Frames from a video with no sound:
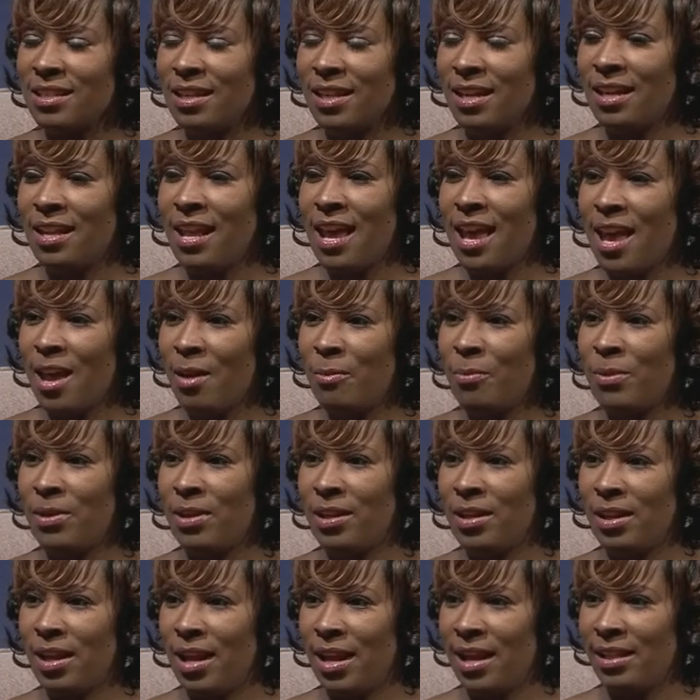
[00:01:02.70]
it
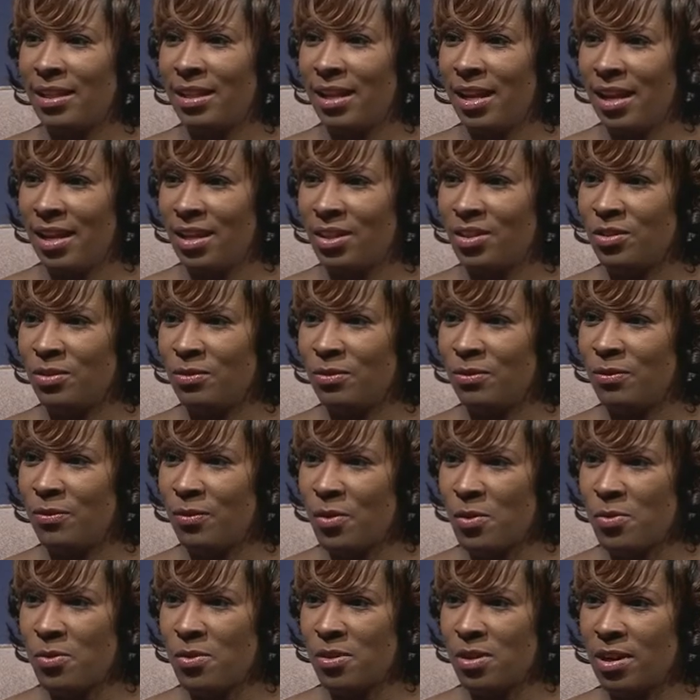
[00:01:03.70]
happened at the age of
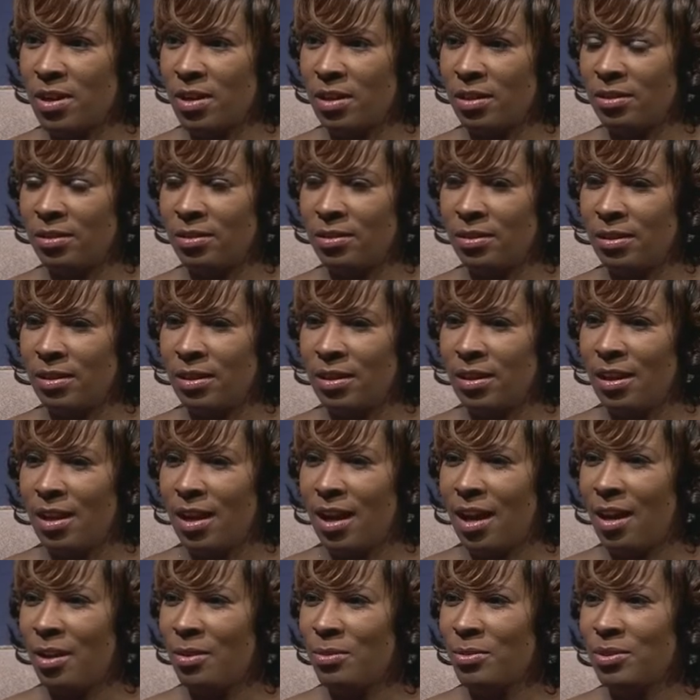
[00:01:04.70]
4,
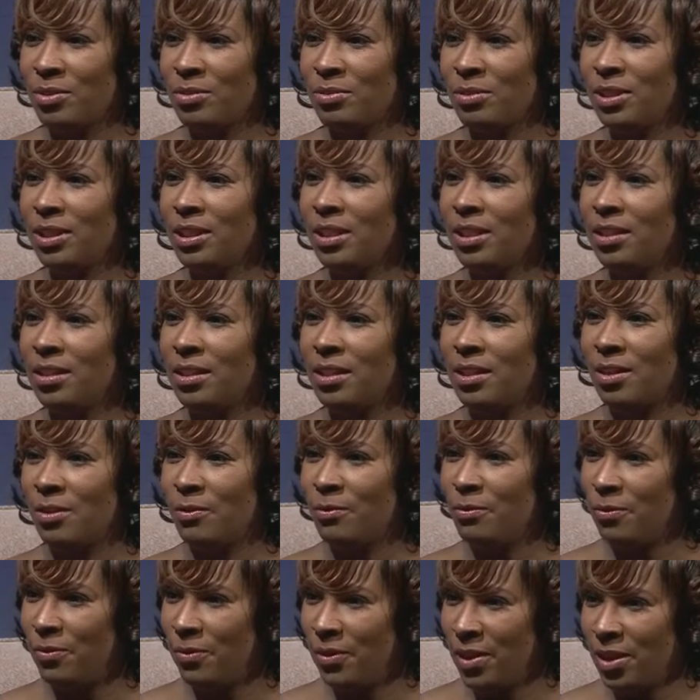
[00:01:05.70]
I was really
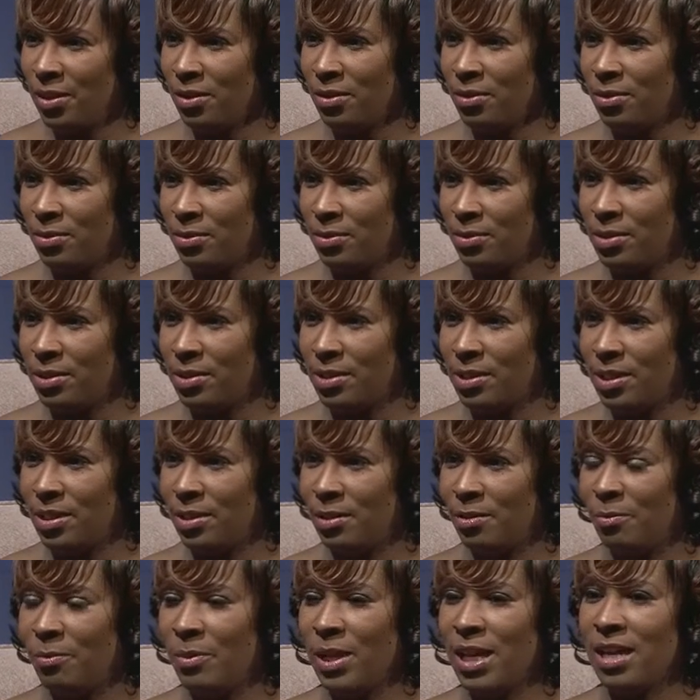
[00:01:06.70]
confused
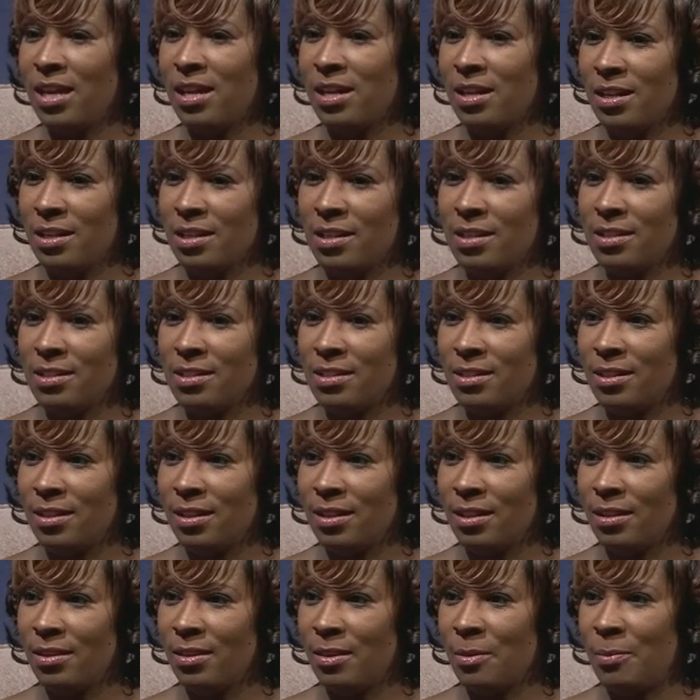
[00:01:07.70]
because
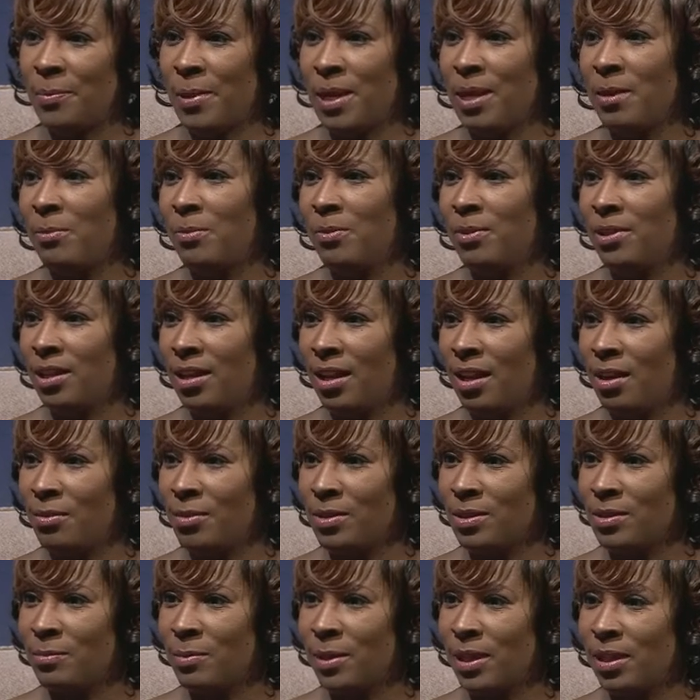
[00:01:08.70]
the people that I
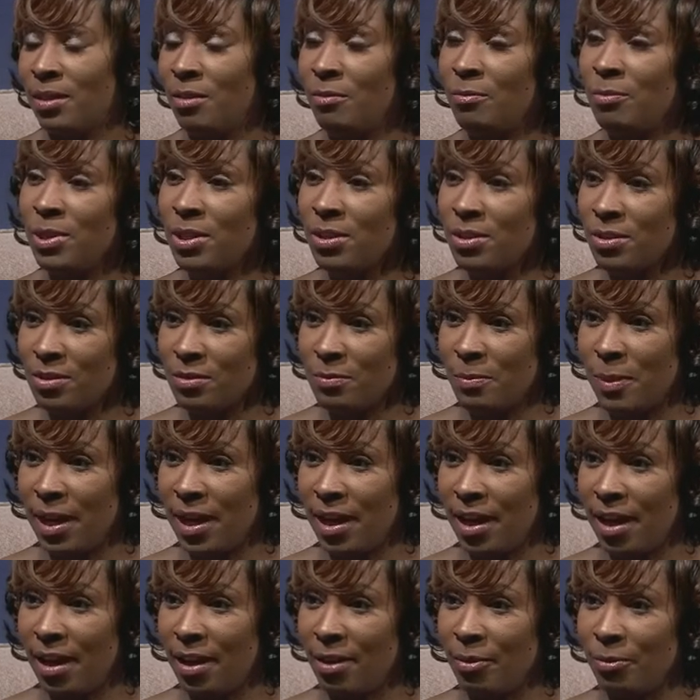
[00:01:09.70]
was being abused
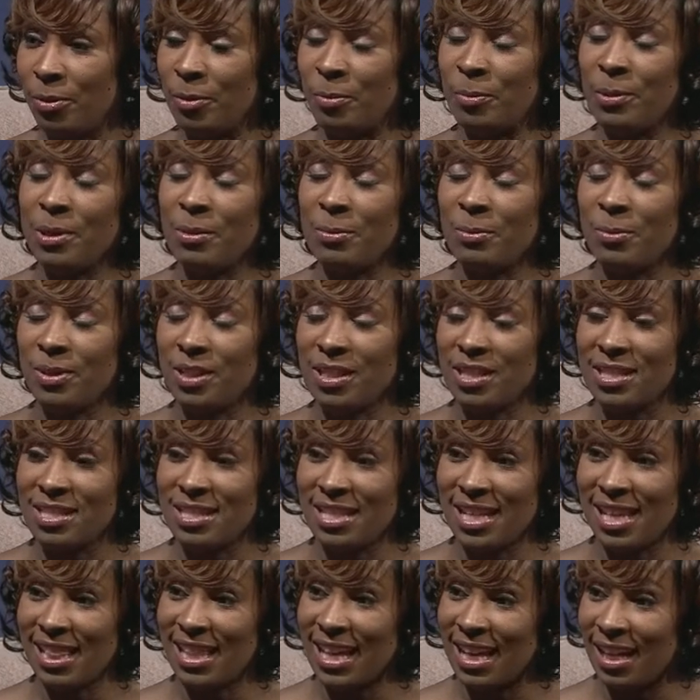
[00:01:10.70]
by were people that
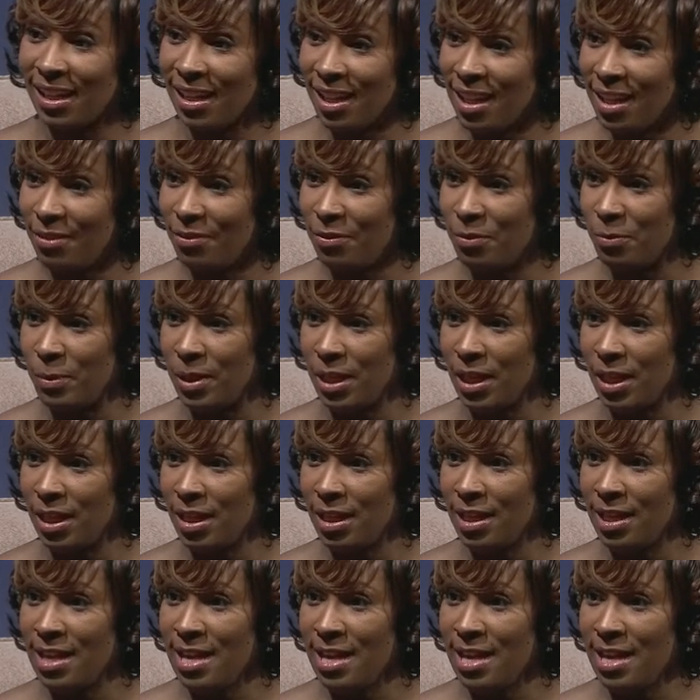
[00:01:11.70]
said they loved me.